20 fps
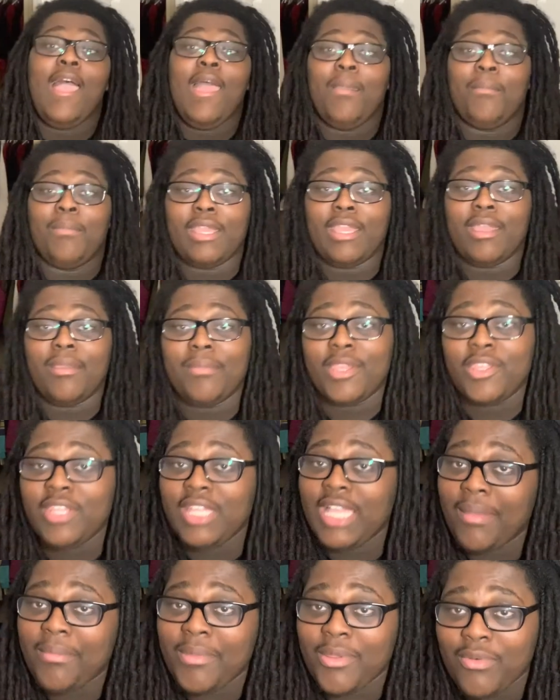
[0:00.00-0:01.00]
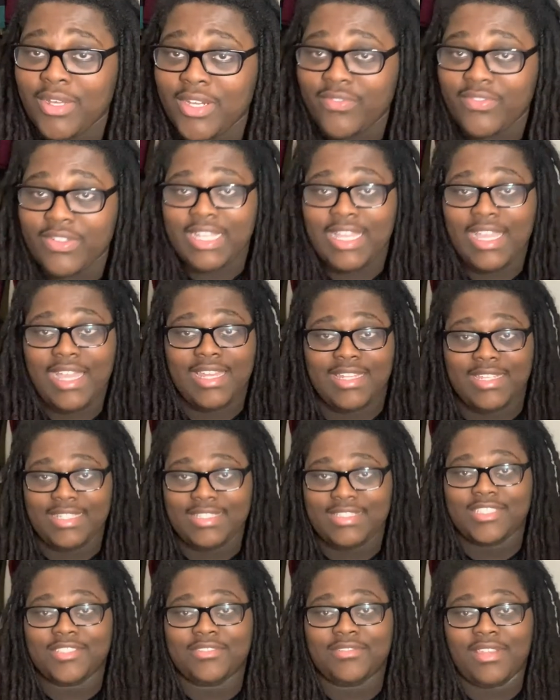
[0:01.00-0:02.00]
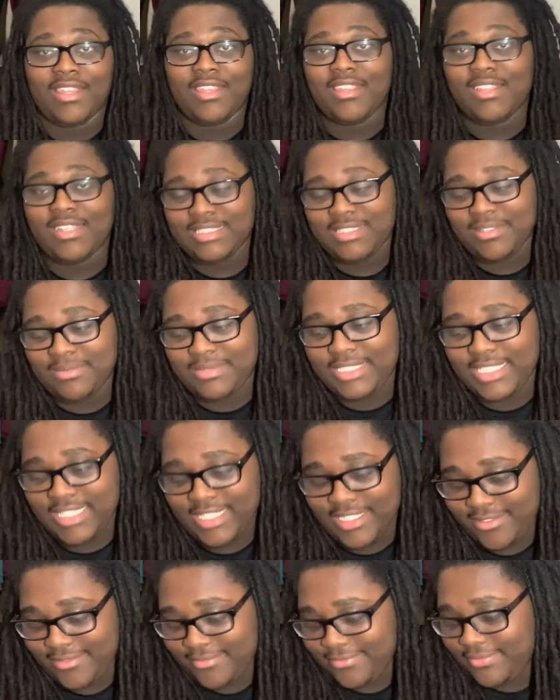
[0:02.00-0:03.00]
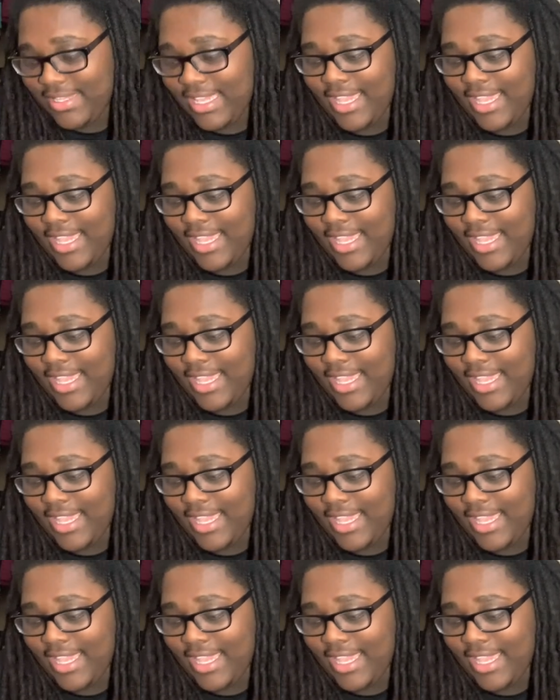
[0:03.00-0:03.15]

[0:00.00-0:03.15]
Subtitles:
But yeah, man, you got to be one of a kind to get this right here, because I'm telling you.